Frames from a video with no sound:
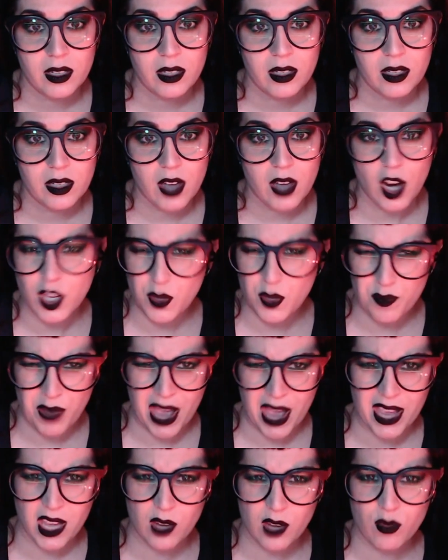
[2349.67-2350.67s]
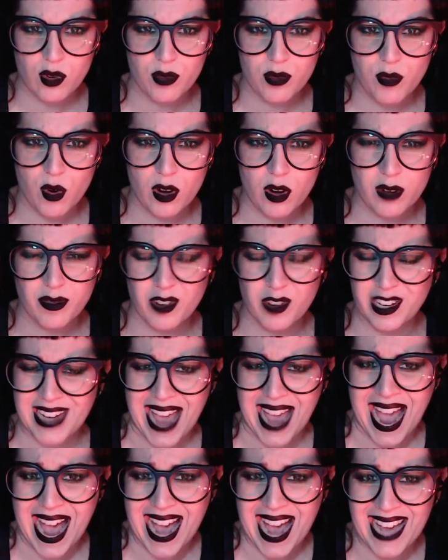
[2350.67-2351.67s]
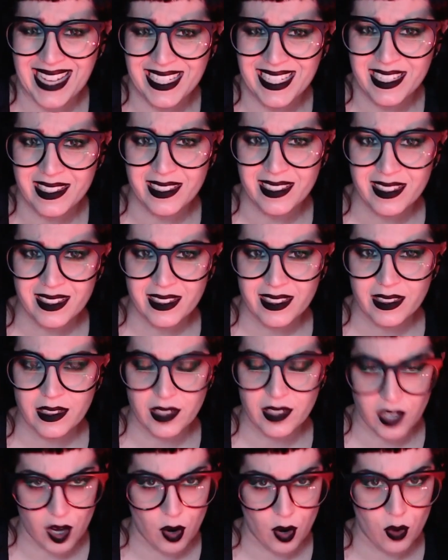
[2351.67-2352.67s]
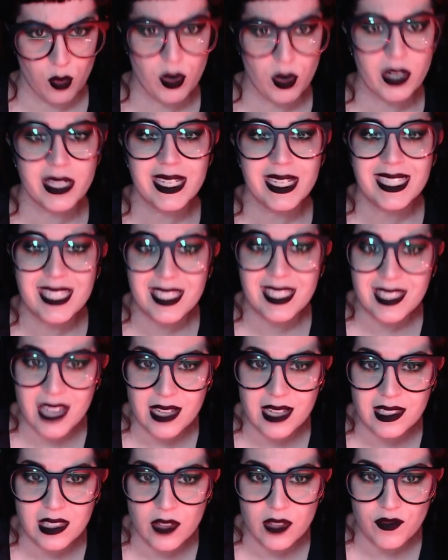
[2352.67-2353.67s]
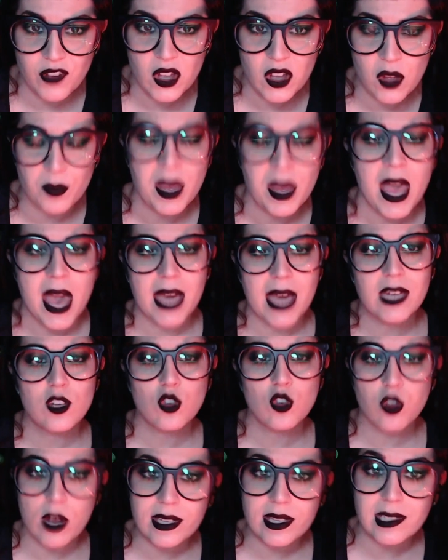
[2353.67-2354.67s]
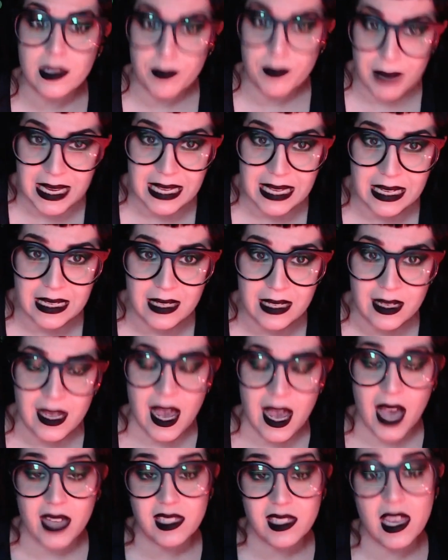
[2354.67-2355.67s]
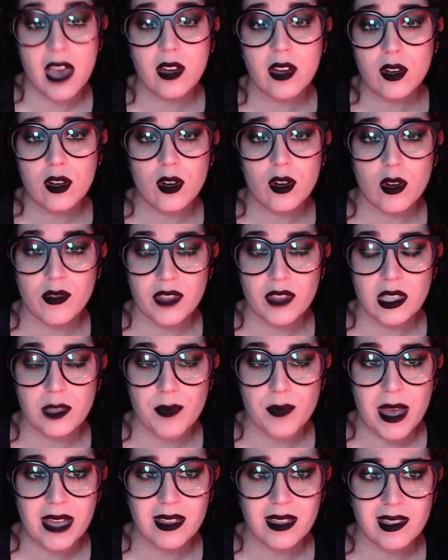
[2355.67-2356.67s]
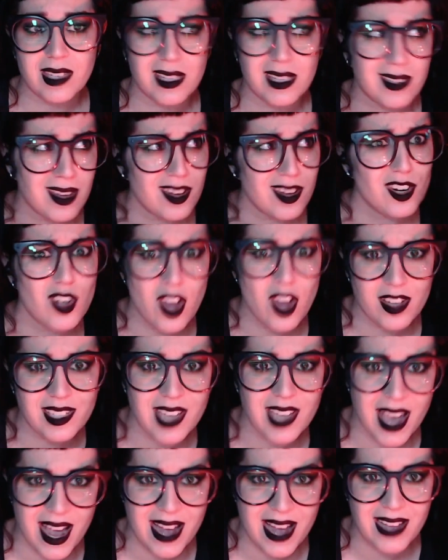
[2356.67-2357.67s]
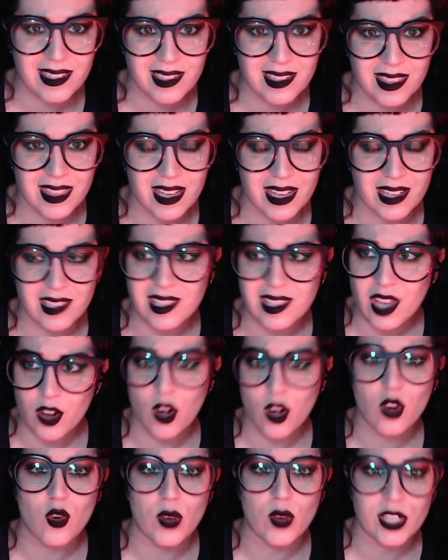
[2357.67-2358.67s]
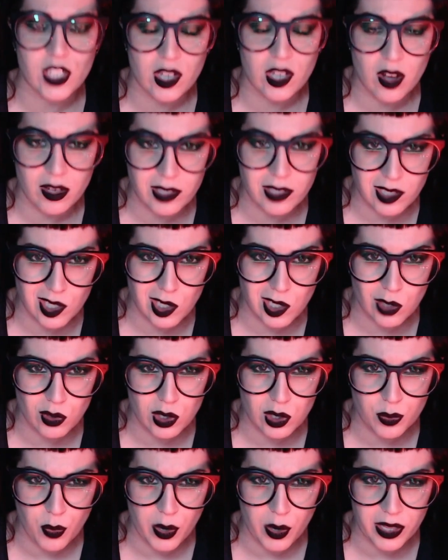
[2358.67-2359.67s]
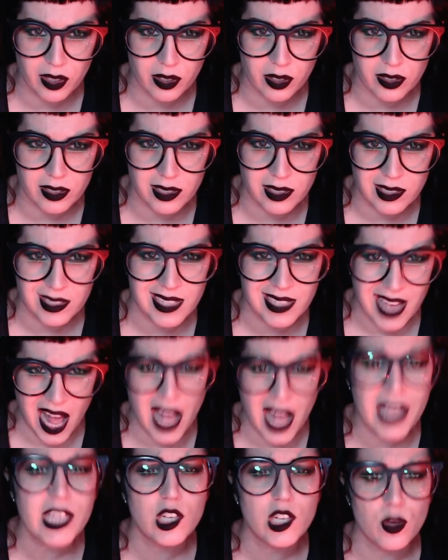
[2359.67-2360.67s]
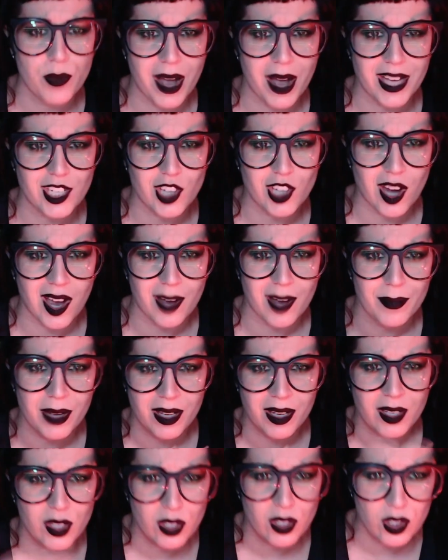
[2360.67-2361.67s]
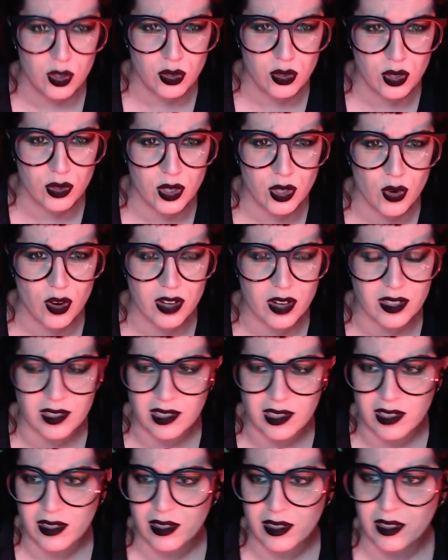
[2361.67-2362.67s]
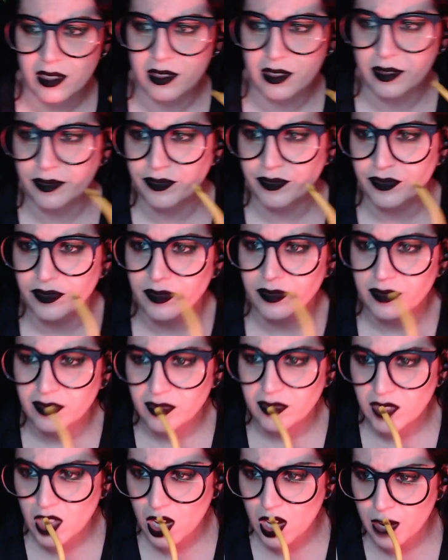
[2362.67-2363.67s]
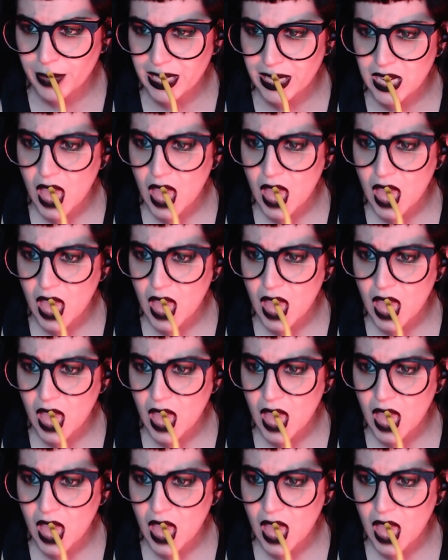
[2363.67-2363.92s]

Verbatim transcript: Are you paying Rue Morgue for an ad? No, we're going to discuss the film and trust me, as editor of this magazine, not to ask things that are going to constitute spoilers. I do my job, you do yours. Know what I mean?